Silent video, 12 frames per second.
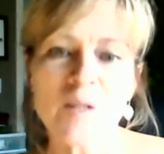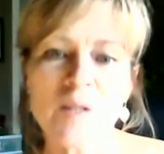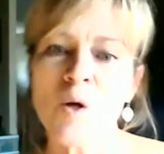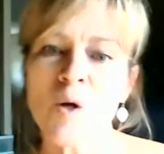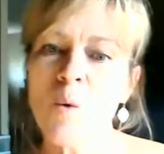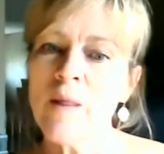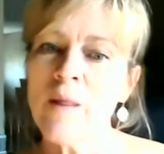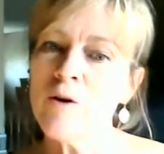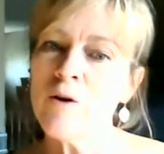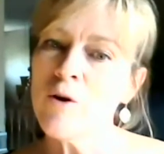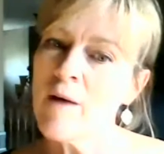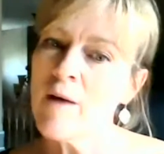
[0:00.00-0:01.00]
So whether
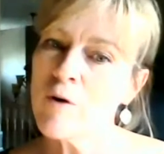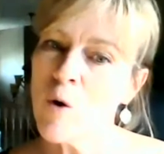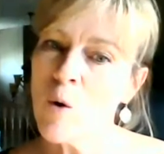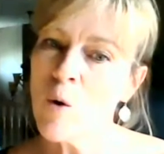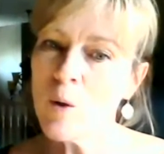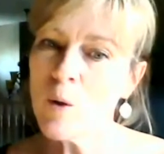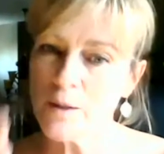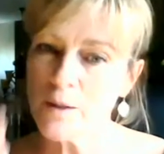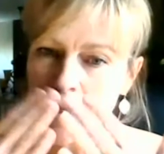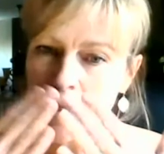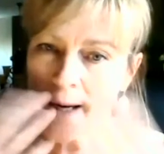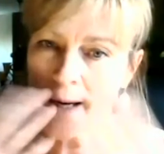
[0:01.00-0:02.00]
you have a cold
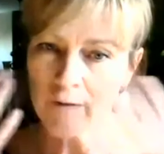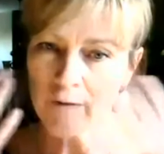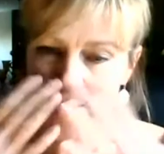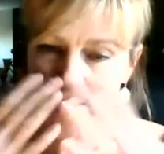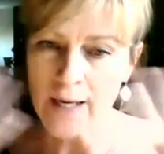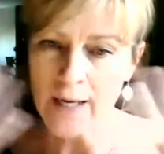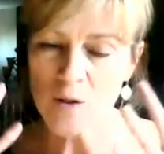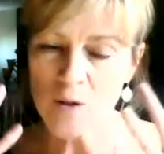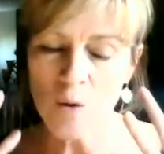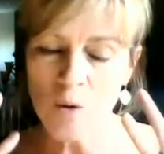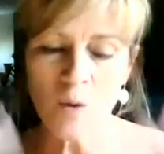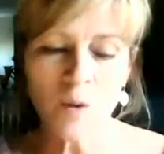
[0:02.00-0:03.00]
and have the sinus
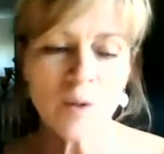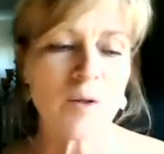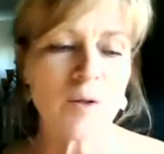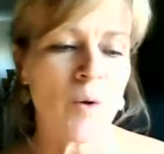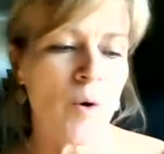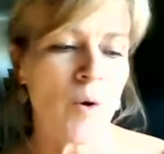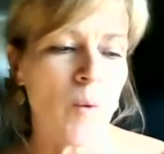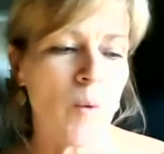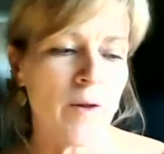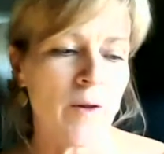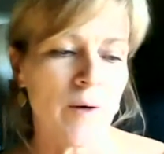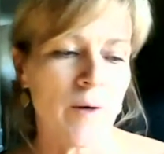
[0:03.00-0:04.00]
cold, or
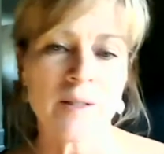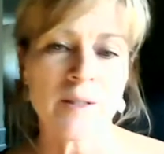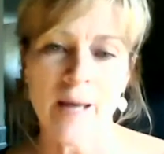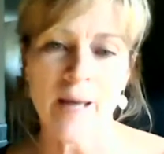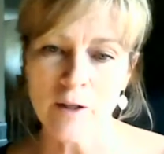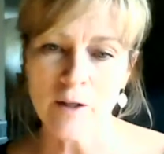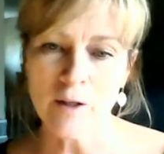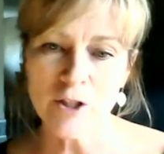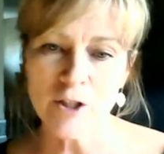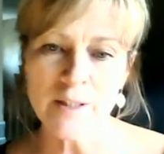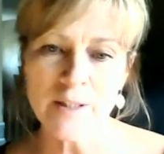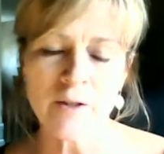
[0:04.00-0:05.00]
whether it is the
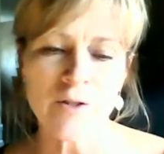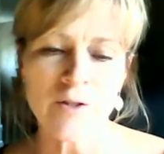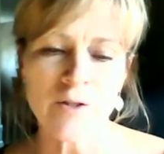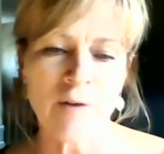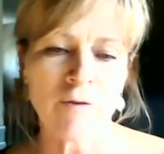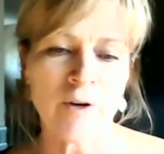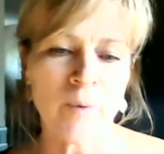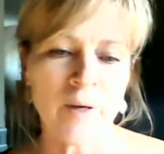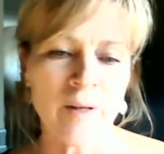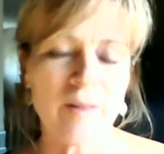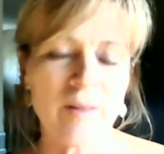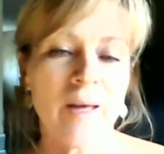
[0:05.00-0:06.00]
allergies that you're suffering
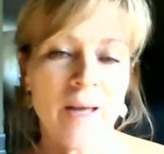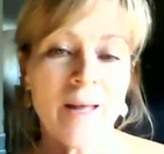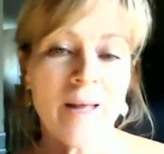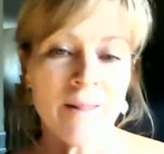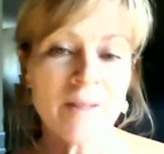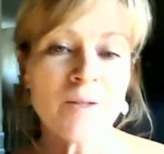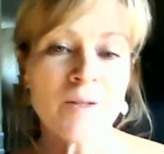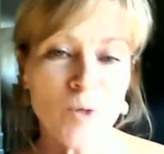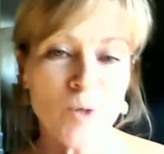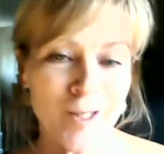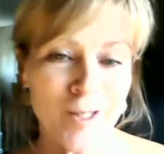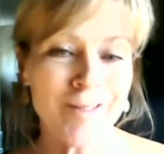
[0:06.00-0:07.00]
with, this
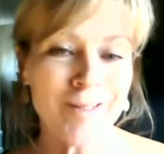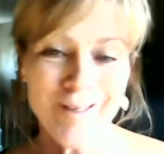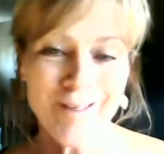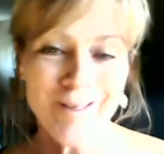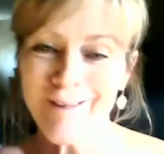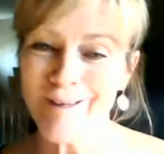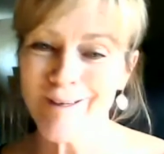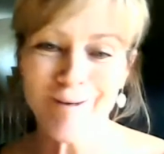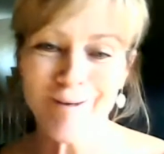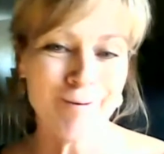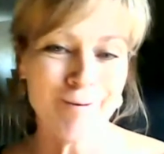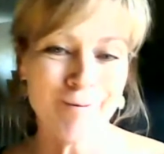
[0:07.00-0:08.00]
works,
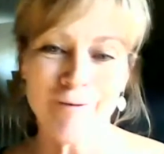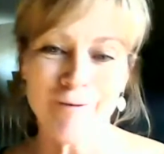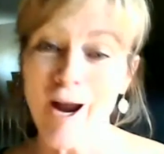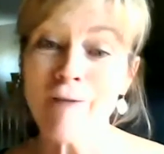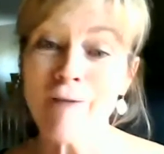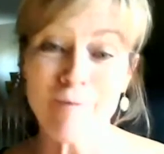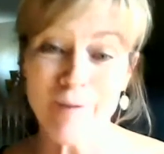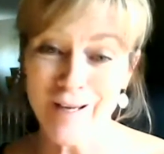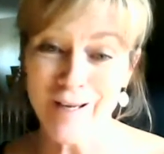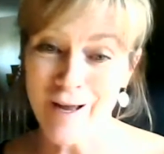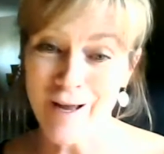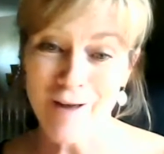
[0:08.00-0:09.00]
for
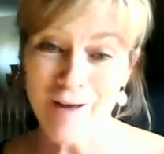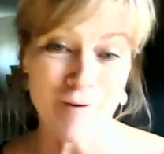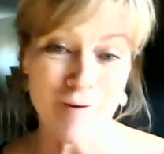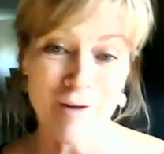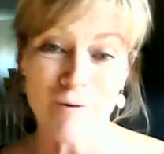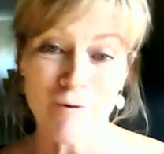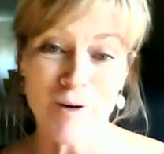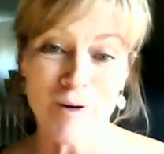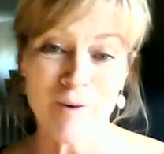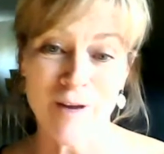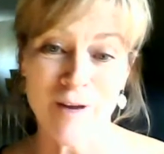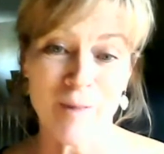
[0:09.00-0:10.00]
everybody. Everyone in
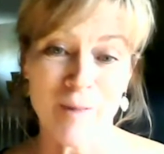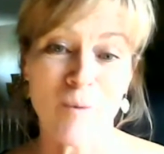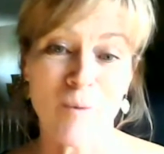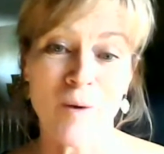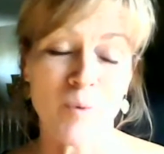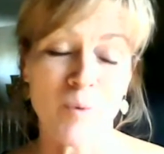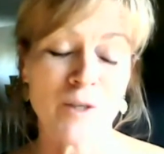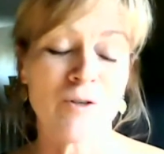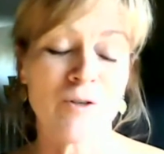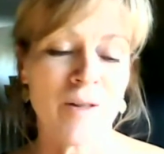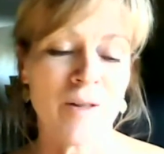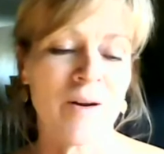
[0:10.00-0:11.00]
my family at one point or
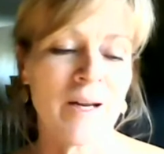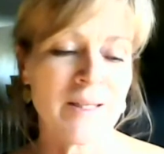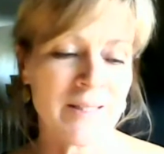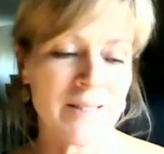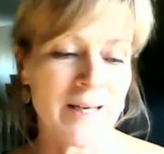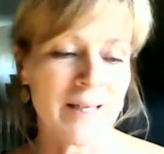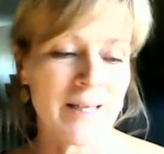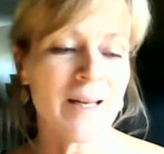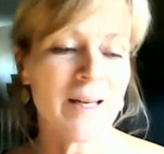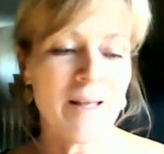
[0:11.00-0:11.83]
another has done it.